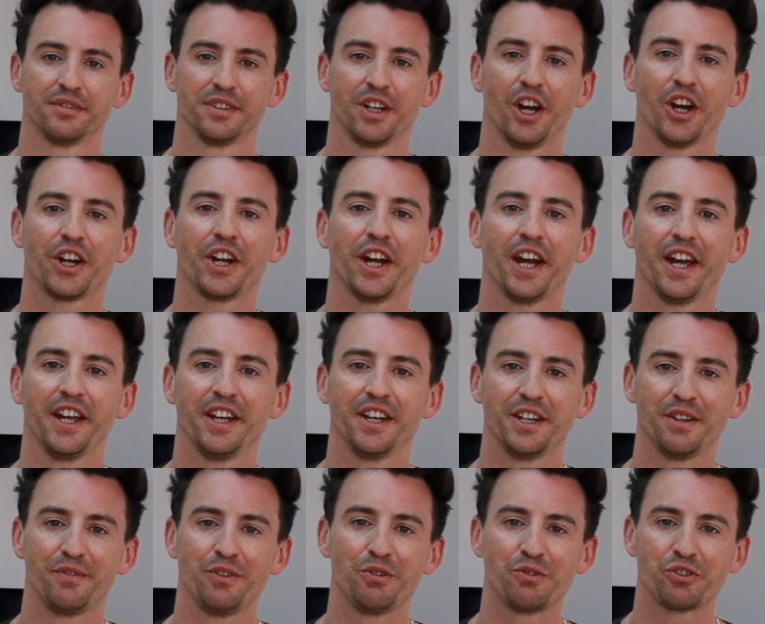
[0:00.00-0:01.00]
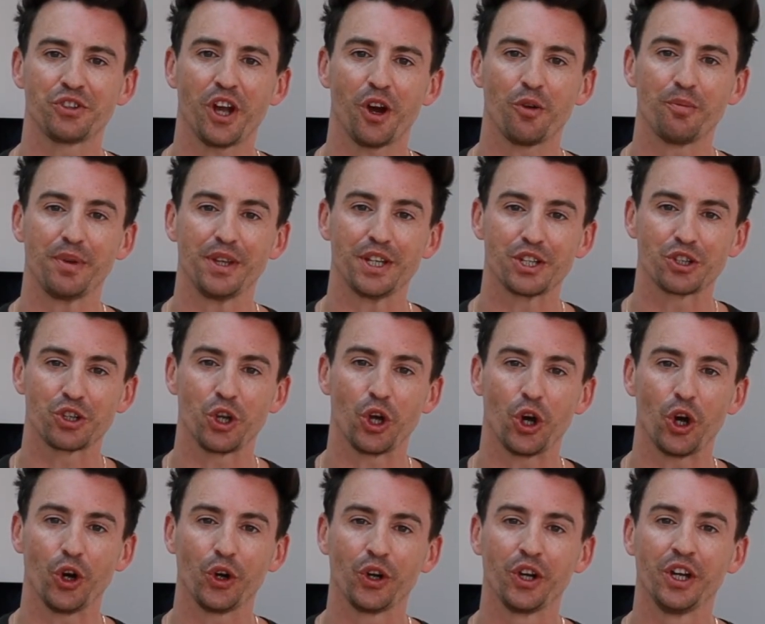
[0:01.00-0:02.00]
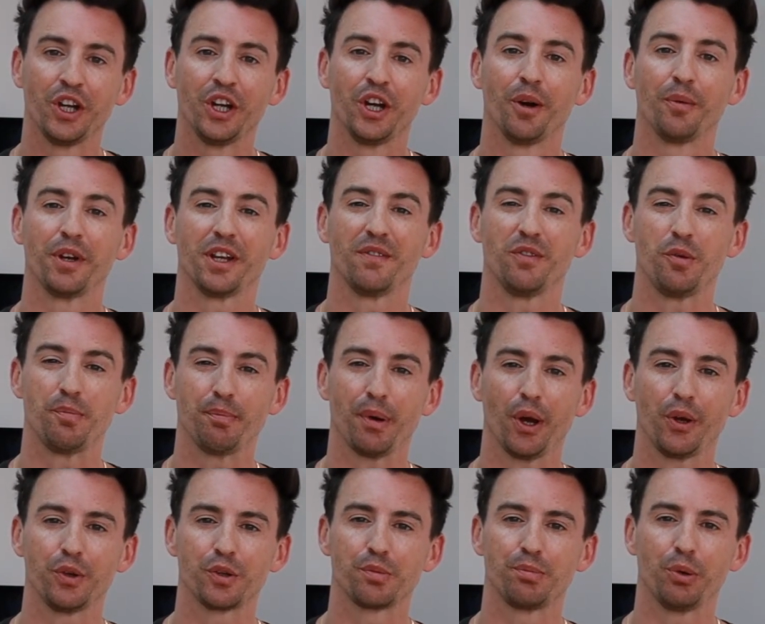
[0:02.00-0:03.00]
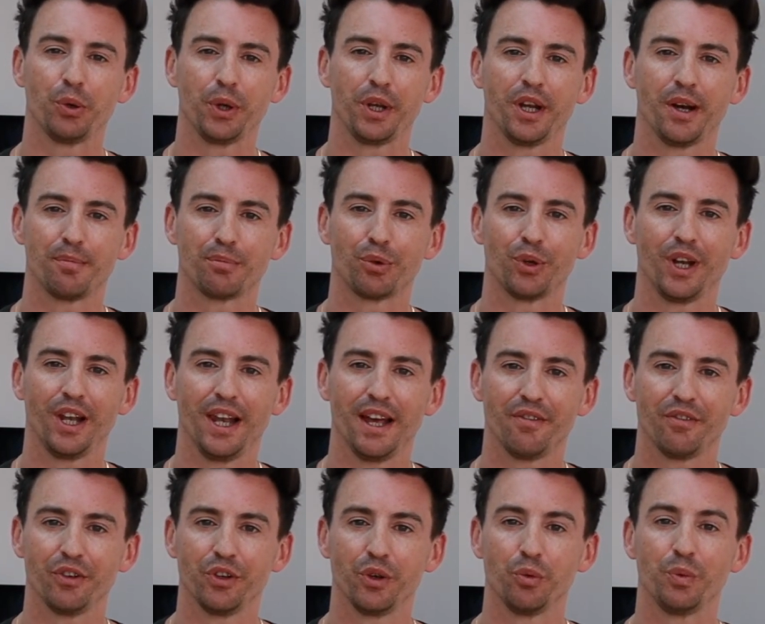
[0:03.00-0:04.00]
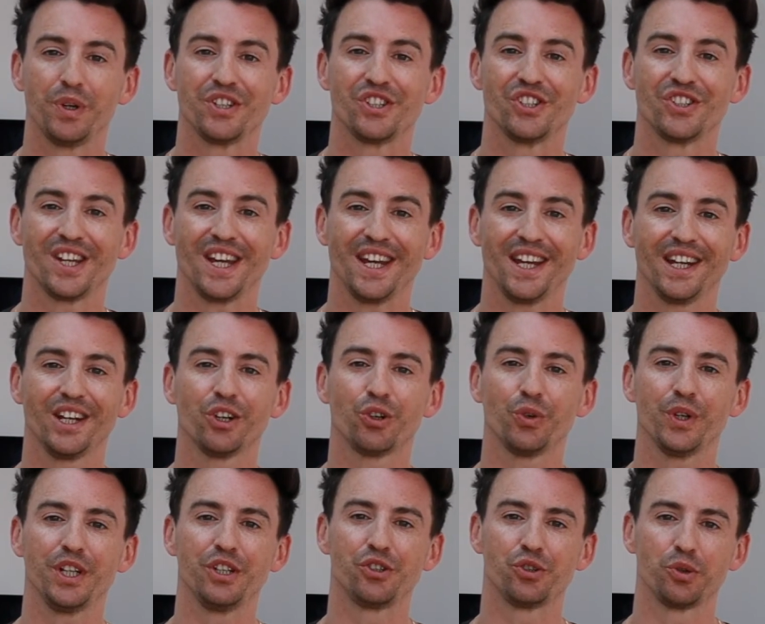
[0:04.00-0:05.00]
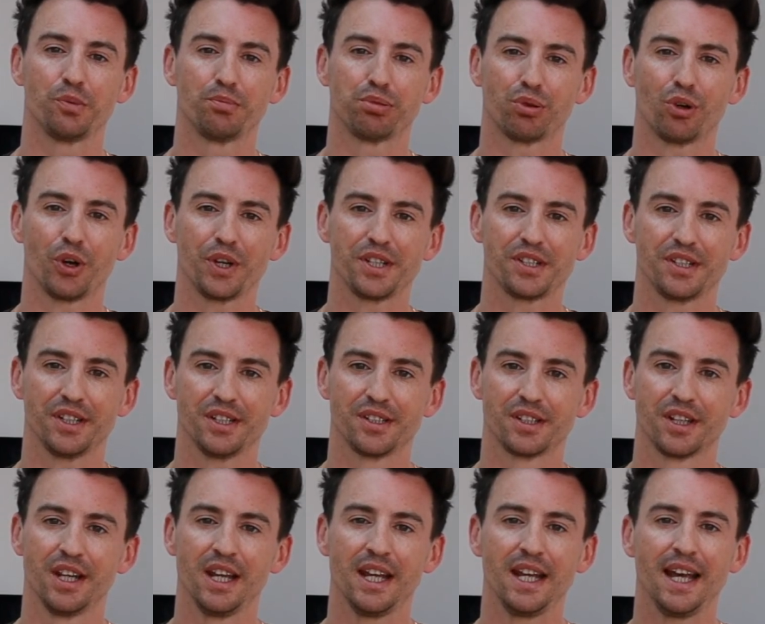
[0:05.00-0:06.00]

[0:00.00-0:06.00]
Okay, and if you stuck with me this long, I'm going to give you bonus point number 11, which is increase your prices.